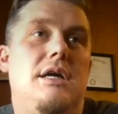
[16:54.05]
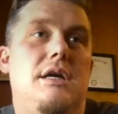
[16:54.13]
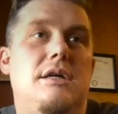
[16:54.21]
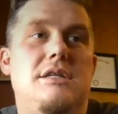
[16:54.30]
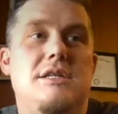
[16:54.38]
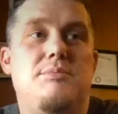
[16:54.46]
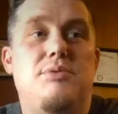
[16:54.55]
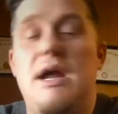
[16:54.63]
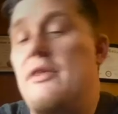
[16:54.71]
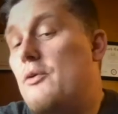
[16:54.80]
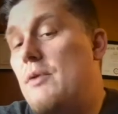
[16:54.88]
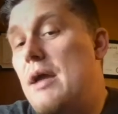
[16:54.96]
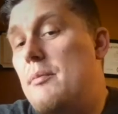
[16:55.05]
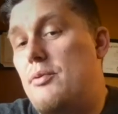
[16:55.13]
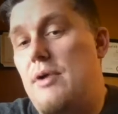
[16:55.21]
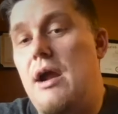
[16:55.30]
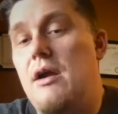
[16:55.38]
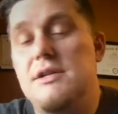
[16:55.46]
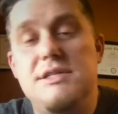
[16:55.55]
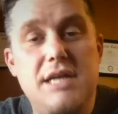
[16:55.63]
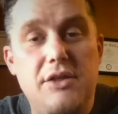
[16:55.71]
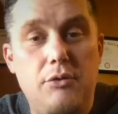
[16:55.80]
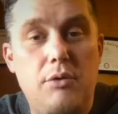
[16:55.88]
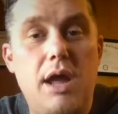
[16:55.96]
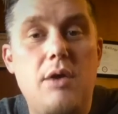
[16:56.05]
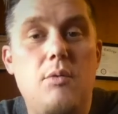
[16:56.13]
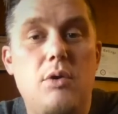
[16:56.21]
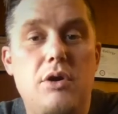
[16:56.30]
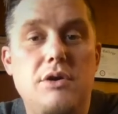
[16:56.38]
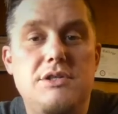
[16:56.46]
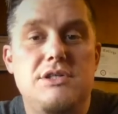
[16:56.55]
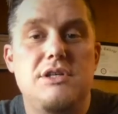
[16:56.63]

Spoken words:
to pray the right prayer and say the right words,